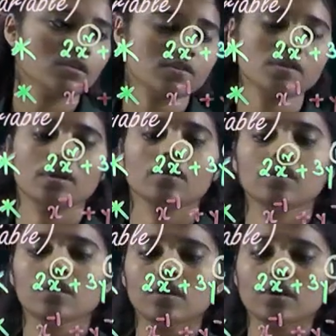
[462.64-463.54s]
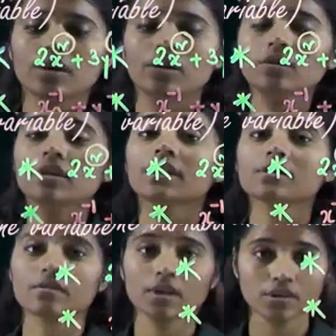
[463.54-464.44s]
See, here it
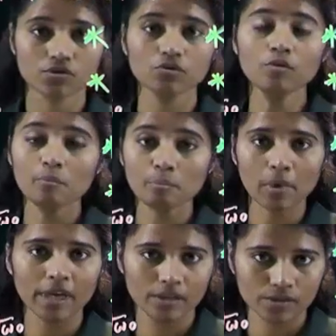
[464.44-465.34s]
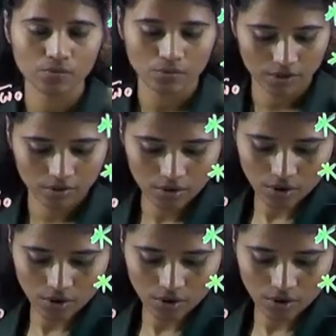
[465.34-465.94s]
is raised to minus 1.